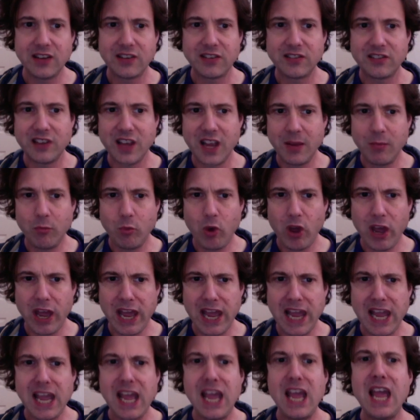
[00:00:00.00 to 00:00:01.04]
the same
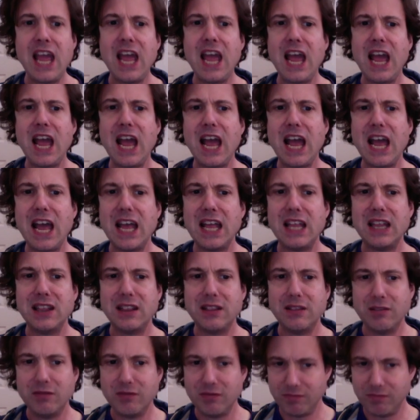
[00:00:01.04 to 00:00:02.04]
way, and